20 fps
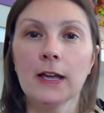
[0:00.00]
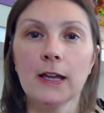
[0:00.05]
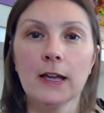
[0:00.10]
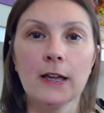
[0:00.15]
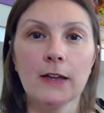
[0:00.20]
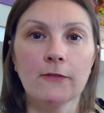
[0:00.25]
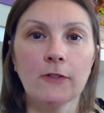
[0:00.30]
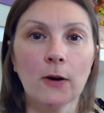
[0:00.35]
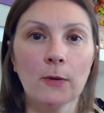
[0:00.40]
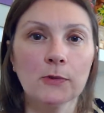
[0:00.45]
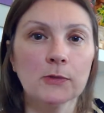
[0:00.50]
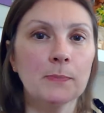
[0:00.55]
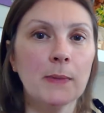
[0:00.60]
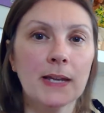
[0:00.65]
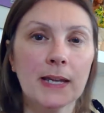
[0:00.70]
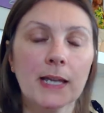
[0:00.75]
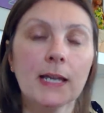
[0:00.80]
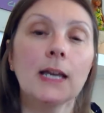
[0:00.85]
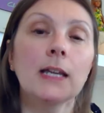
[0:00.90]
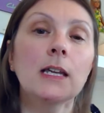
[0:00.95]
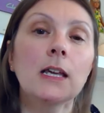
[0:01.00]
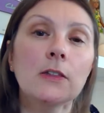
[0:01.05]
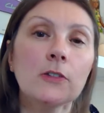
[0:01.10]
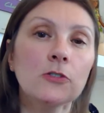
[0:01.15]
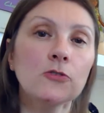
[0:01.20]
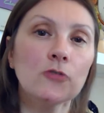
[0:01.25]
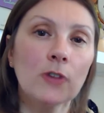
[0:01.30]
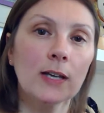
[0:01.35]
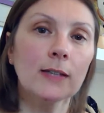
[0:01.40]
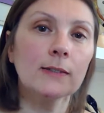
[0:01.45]
if I was making any other
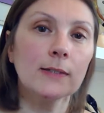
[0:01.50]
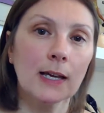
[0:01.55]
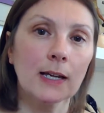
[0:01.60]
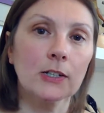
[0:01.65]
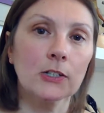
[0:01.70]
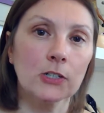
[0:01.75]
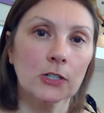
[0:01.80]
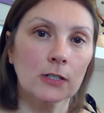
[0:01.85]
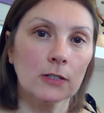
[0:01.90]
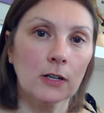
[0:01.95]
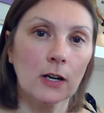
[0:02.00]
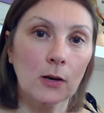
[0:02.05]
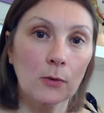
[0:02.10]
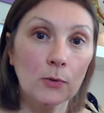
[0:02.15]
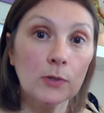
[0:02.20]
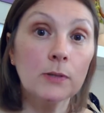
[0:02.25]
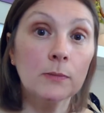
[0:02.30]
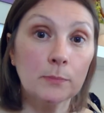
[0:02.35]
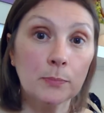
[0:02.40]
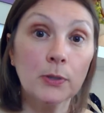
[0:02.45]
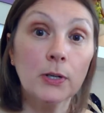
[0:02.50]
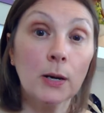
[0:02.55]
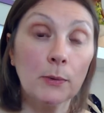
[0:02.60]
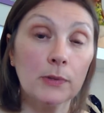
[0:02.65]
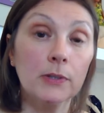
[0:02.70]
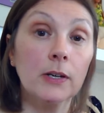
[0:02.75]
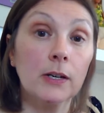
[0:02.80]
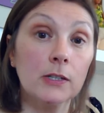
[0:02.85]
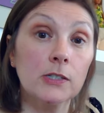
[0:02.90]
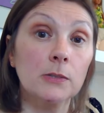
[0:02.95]
transaction. I wouldn't put up with
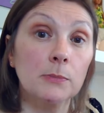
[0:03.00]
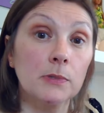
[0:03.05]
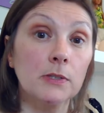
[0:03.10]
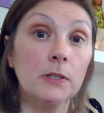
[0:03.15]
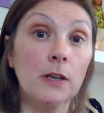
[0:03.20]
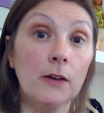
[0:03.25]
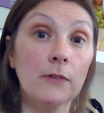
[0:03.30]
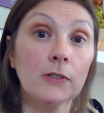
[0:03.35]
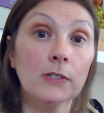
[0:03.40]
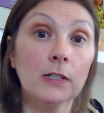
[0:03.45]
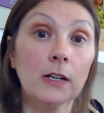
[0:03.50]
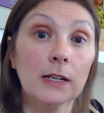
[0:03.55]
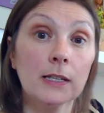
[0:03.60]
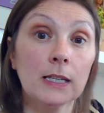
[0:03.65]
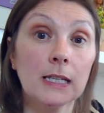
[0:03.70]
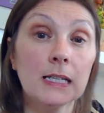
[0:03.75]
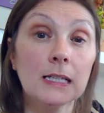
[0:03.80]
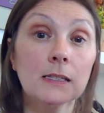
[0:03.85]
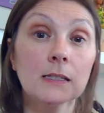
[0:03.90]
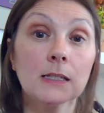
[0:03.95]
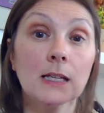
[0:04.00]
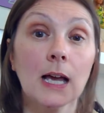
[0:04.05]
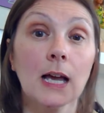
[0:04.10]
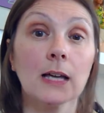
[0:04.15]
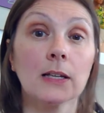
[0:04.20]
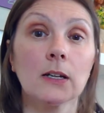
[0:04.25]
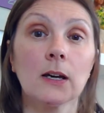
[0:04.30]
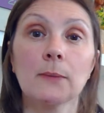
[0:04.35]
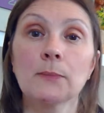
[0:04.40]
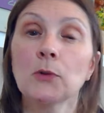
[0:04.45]
customer service like this,
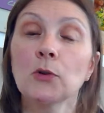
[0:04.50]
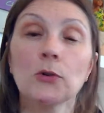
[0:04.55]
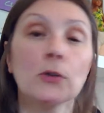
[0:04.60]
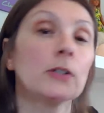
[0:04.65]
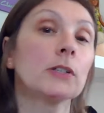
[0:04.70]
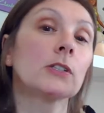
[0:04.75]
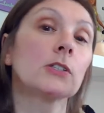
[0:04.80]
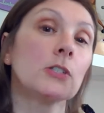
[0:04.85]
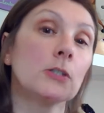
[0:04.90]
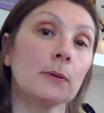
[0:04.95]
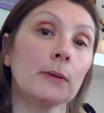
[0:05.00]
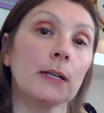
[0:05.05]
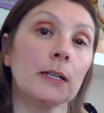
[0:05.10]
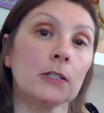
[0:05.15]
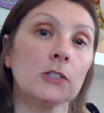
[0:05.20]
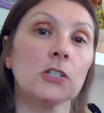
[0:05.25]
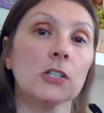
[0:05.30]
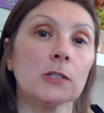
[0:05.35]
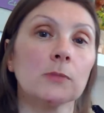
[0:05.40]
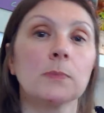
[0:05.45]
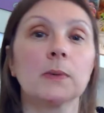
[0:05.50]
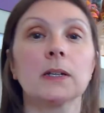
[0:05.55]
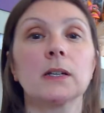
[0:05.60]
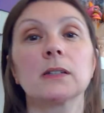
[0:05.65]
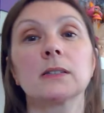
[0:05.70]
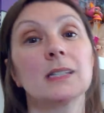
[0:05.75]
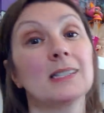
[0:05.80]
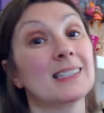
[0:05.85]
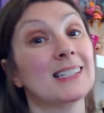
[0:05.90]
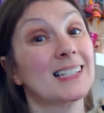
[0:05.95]
and I'm not going to do it just
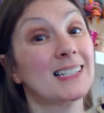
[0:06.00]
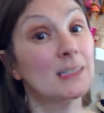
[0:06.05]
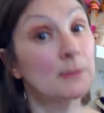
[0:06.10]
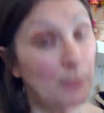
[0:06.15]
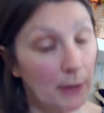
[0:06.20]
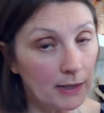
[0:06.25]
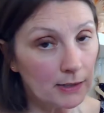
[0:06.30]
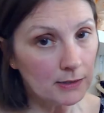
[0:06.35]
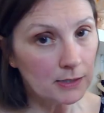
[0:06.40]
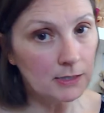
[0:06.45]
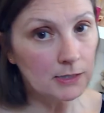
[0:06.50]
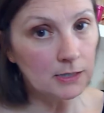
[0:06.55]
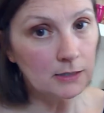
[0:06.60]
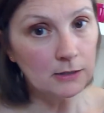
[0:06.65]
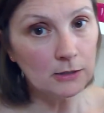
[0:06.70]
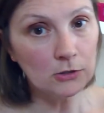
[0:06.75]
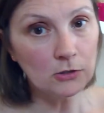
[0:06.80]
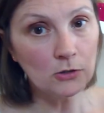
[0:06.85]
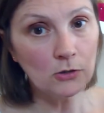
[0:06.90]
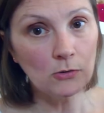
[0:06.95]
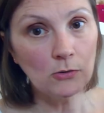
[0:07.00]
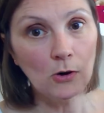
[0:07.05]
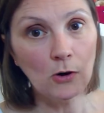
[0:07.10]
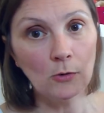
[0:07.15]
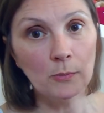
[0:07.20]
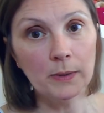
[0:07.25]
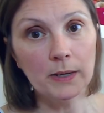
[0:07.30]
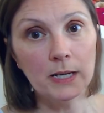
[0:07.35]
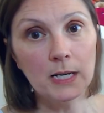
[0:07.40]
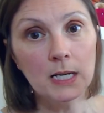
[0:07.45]
because it's expected in the doll
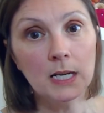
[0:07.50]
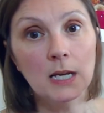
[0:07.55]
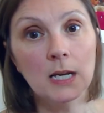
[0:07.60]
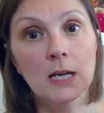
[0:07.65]
hobby.